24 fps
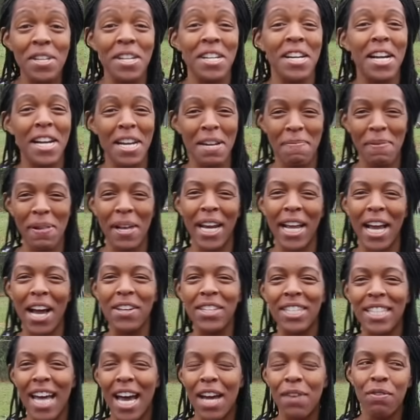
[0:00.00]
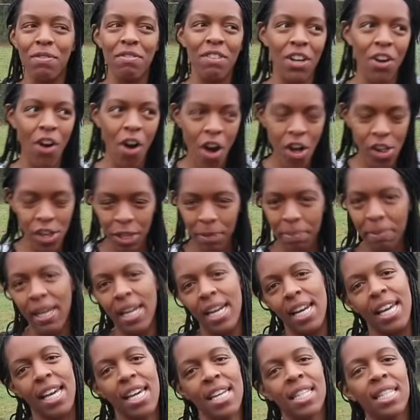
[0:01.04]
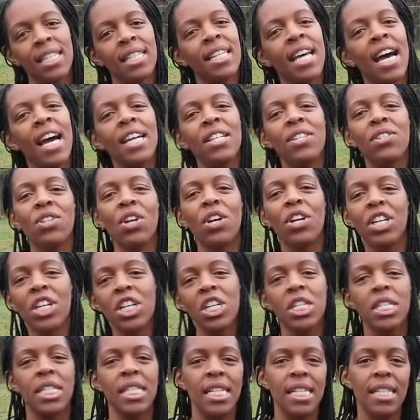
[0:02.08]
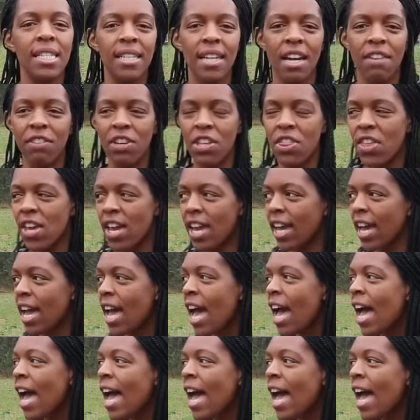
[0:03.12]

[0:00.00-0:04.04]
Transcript: done any planting outside. We've done all our planting inside, starting our seeds and everything.